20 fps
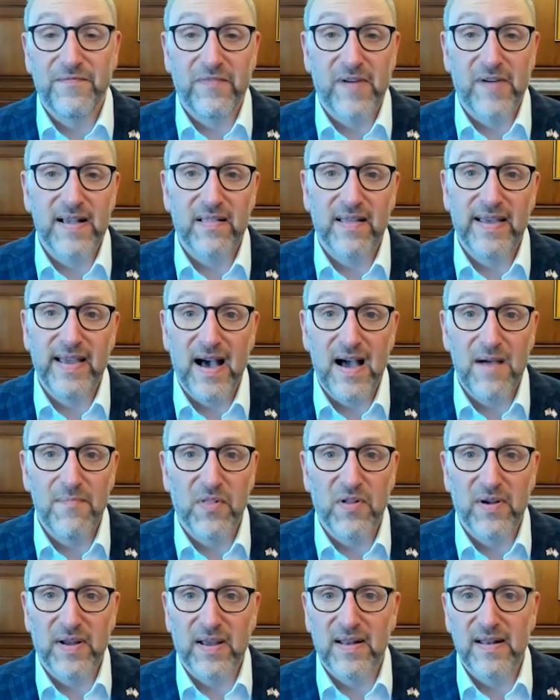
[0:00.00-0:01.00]
frankly, I'm
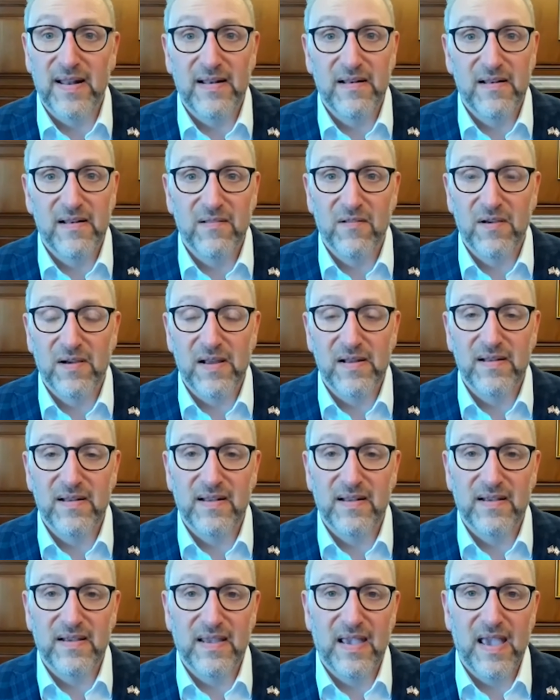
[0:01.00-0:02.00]
looking
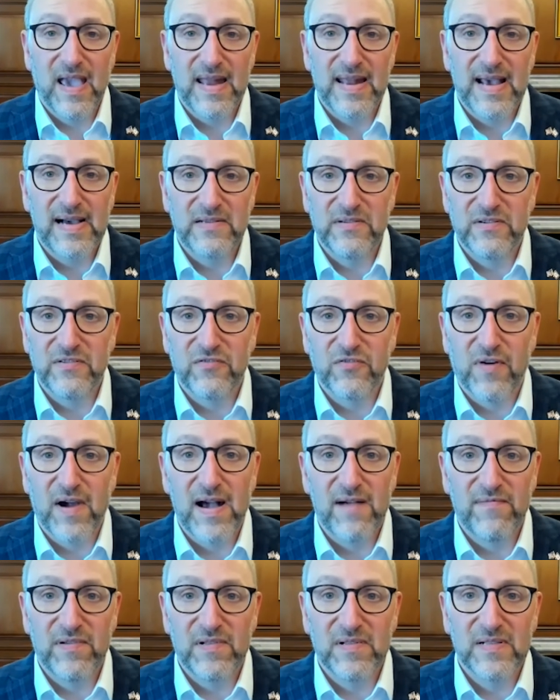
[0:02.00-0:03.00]
to get out and
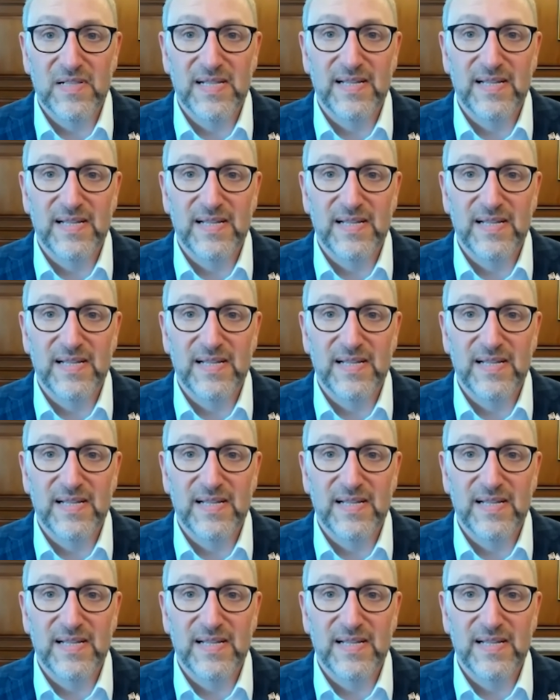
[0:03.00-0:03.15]
travel